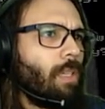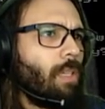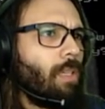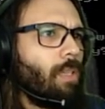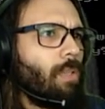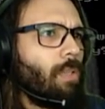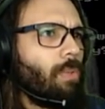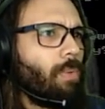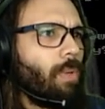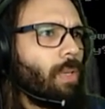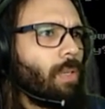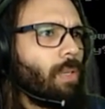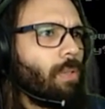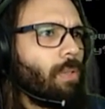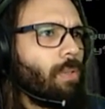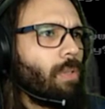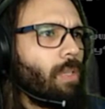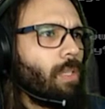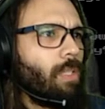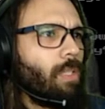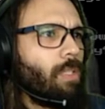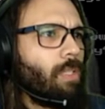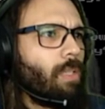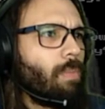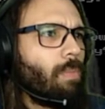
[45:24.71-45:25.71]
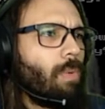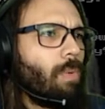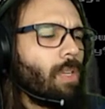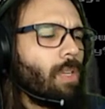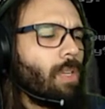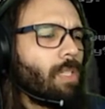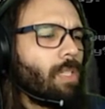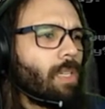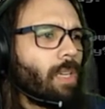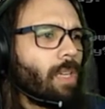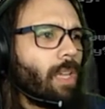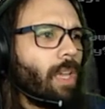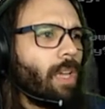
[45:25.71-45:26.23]
Oh well, he's the
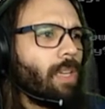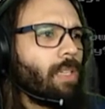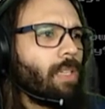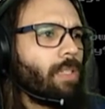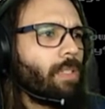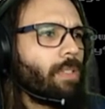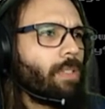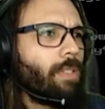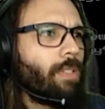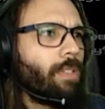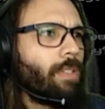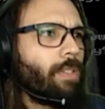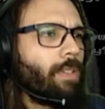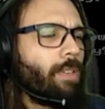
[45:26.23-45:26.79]
boss, I guess.